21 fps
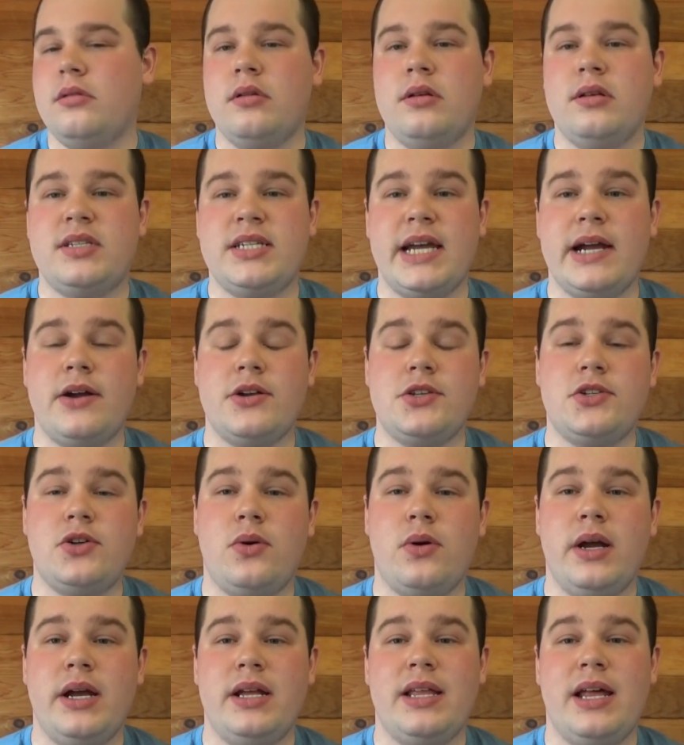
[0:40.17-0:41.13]

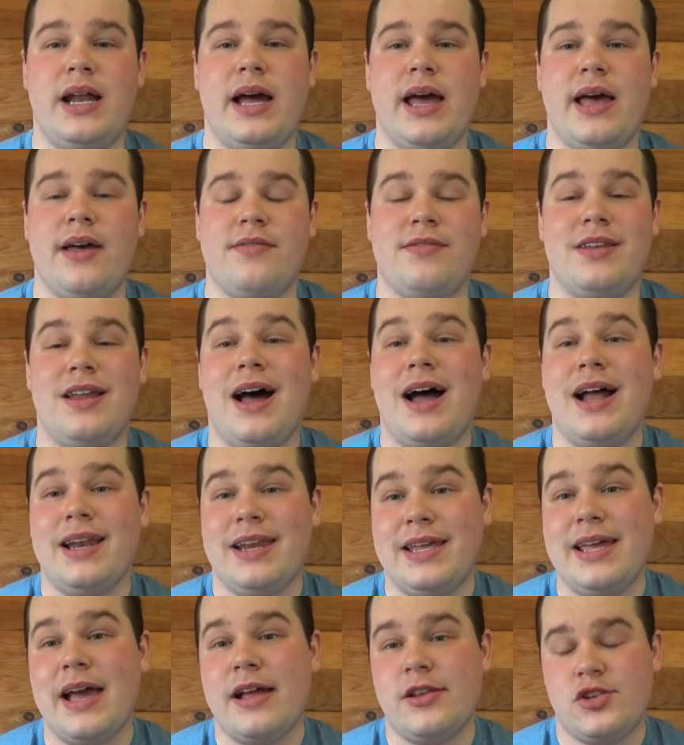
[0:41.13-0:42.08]
territory that I have
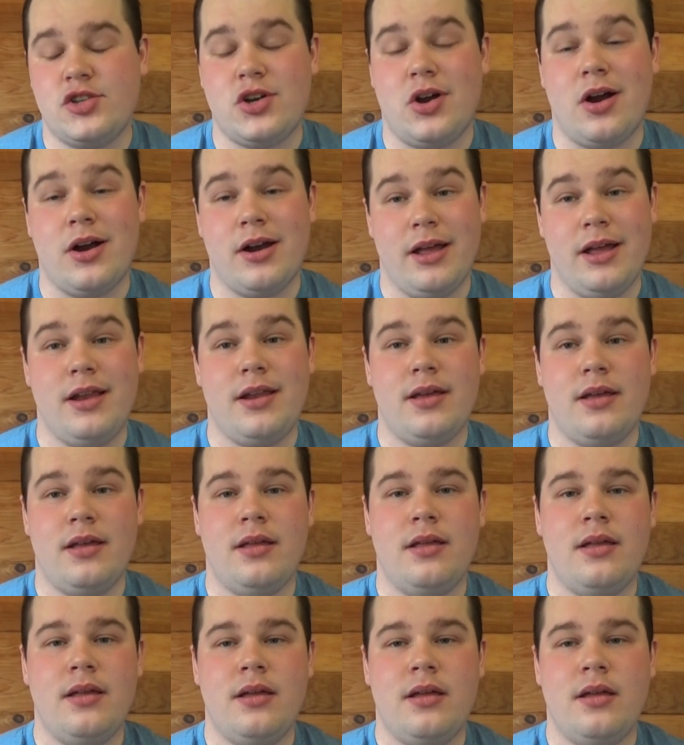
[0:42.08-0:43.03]
not yet charted,
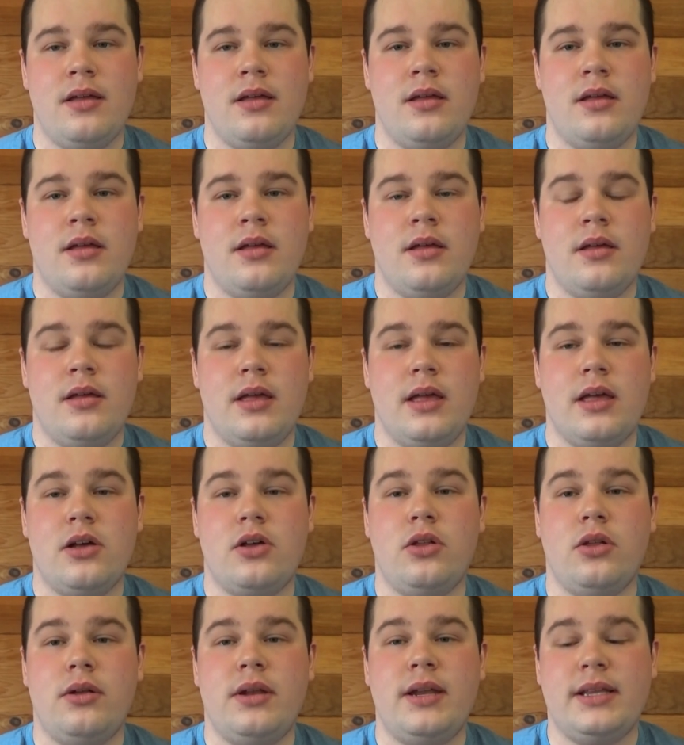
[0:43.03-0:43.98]

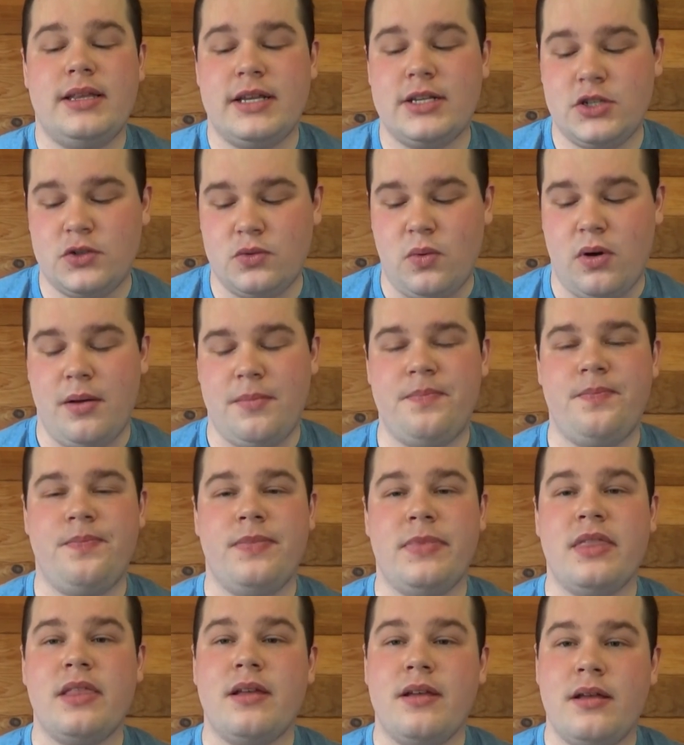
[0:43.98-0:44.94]
including this one,
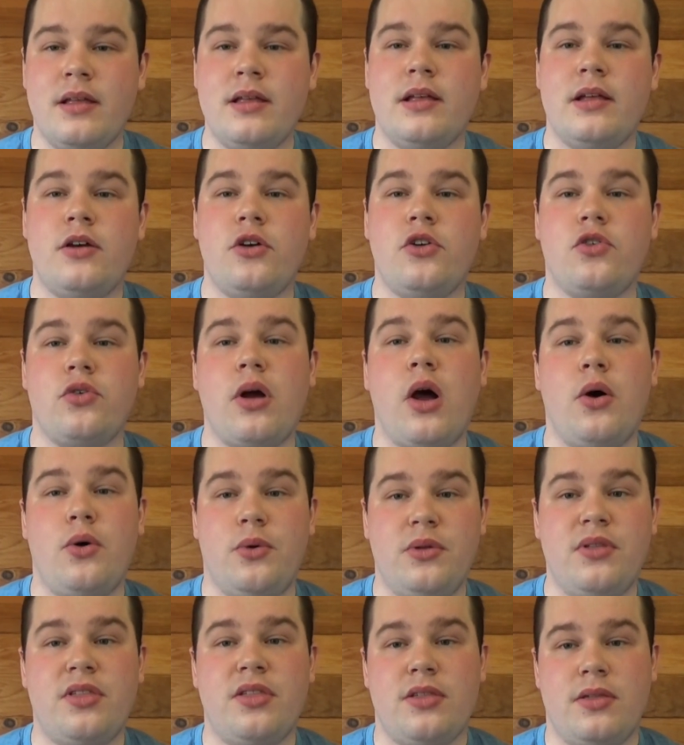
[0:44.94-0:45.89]

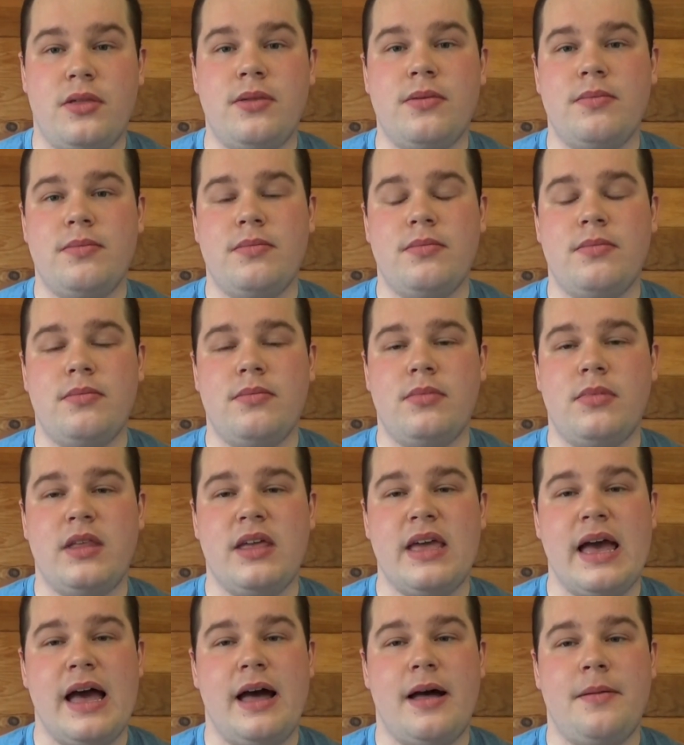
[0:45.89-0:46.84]
growth.
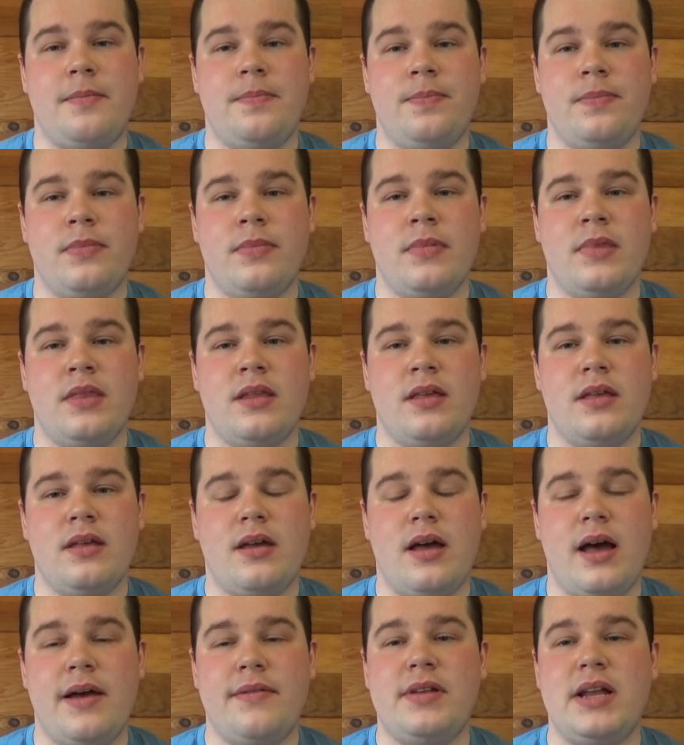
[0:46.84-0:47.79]
Yeah,
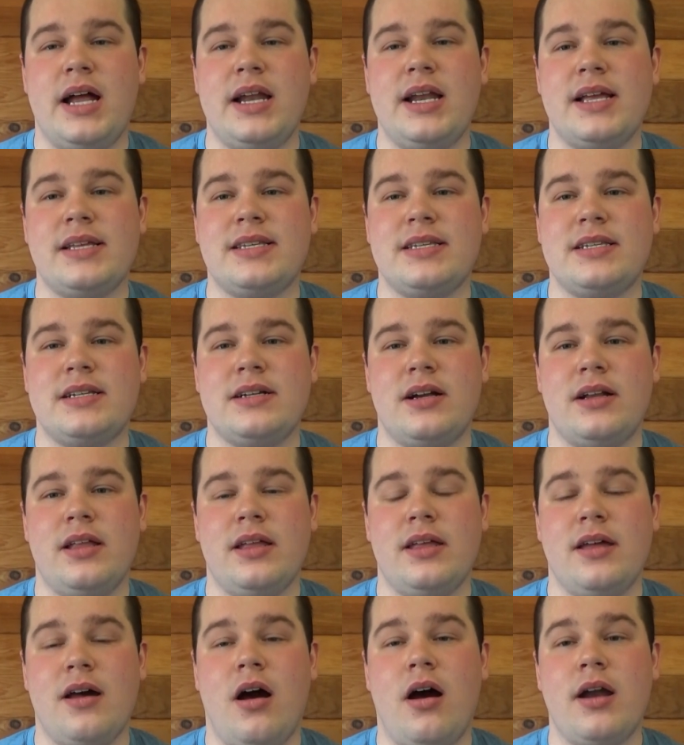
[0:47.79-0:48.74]
I've not
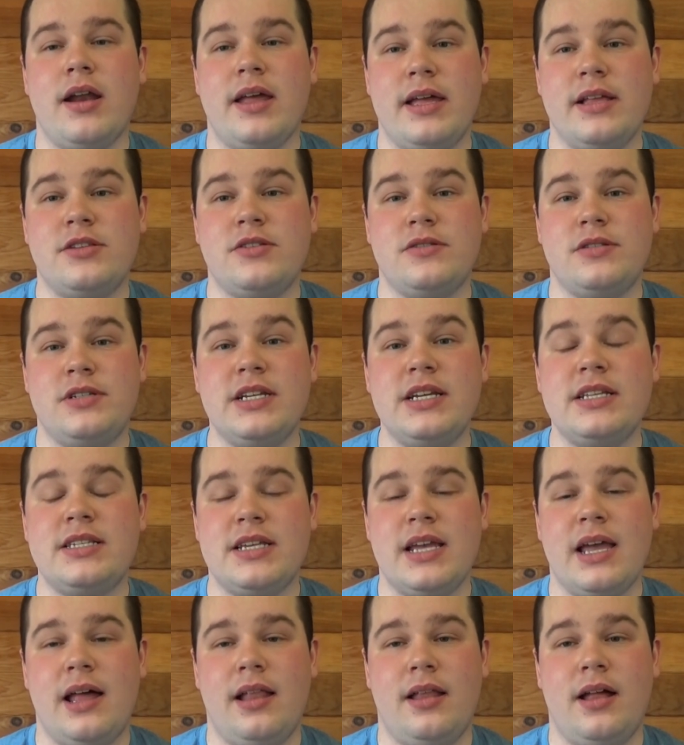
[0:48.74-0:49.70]
necessarily gone into
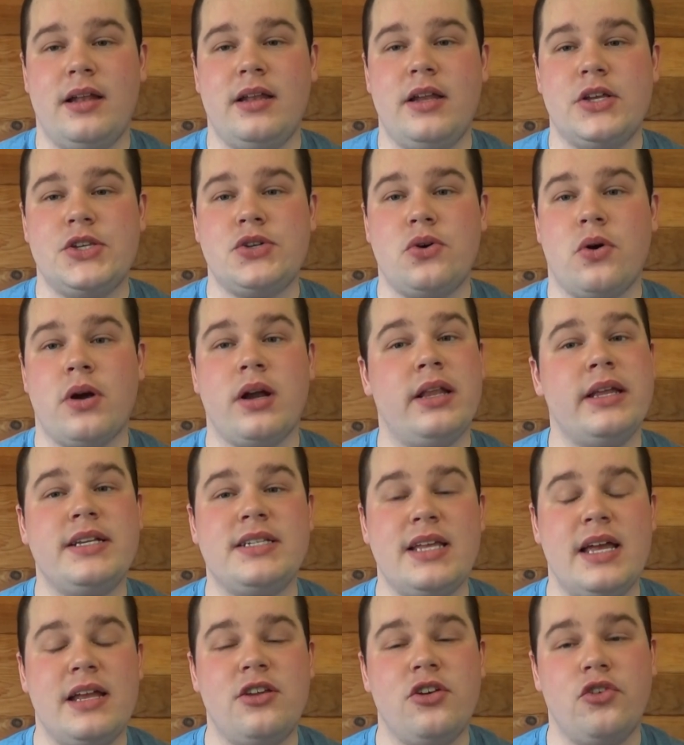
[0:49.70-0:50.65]
detail on this, or at
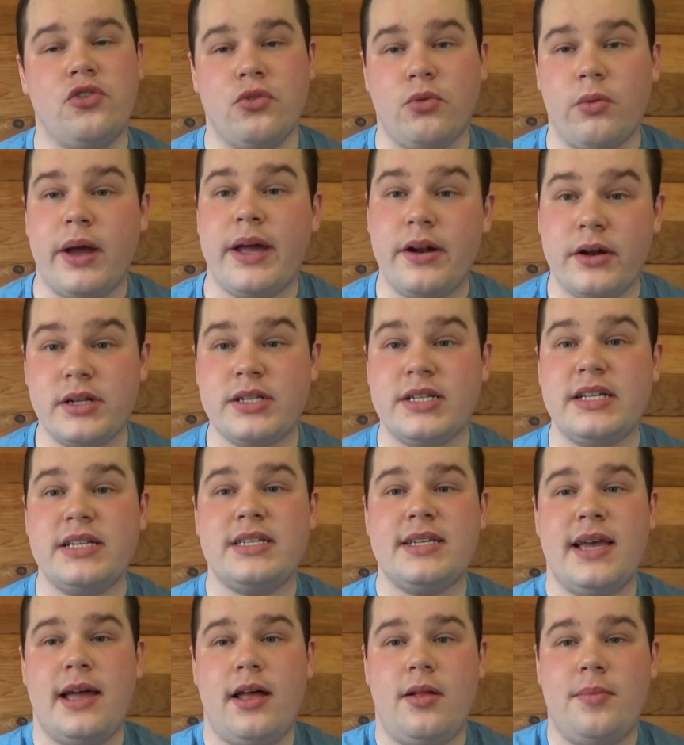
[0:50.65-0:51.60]
least into greater
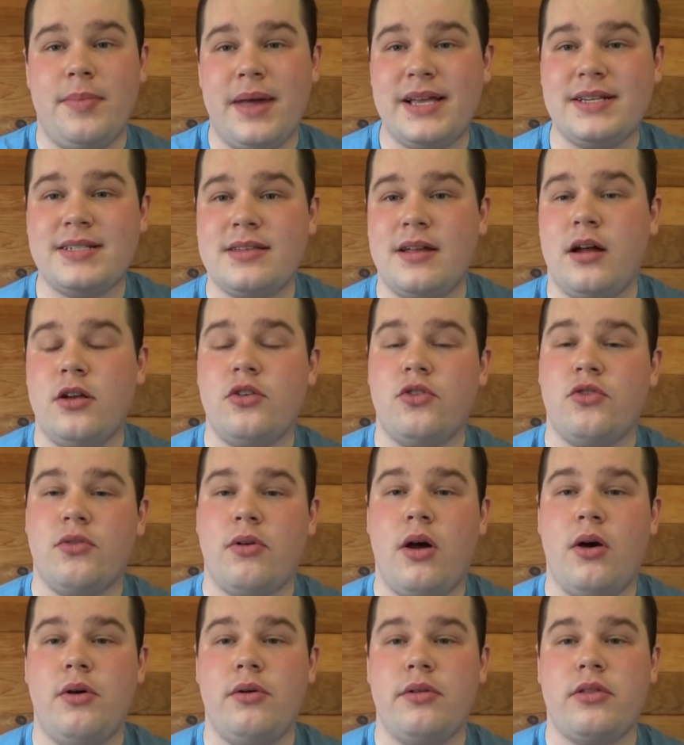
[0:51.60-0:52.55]
detail based on
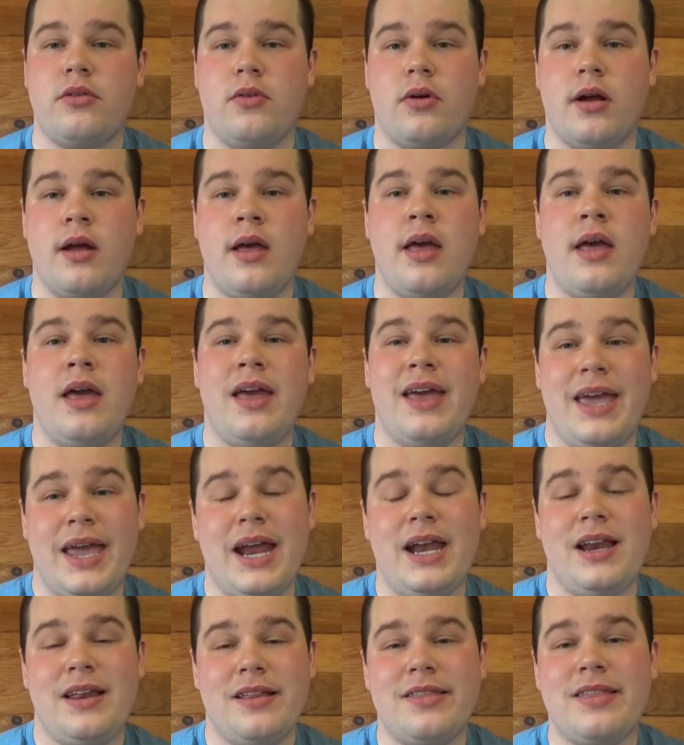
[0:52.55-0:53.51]
growth or
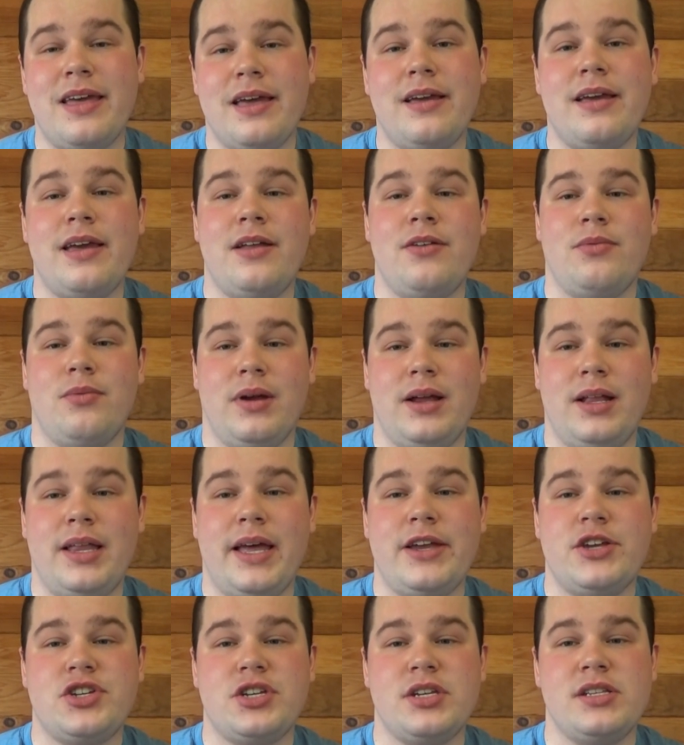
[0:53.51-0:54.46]
anything in
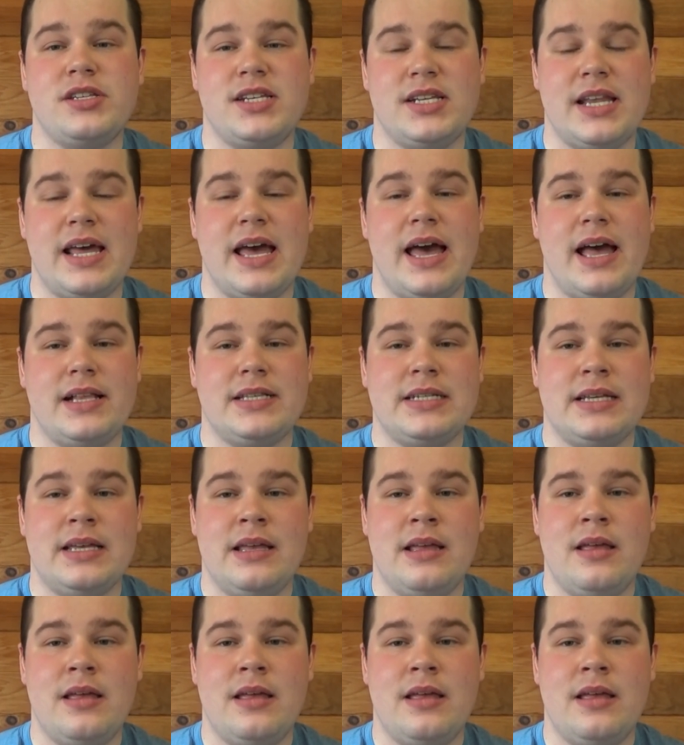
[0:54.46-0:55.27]
relation to that.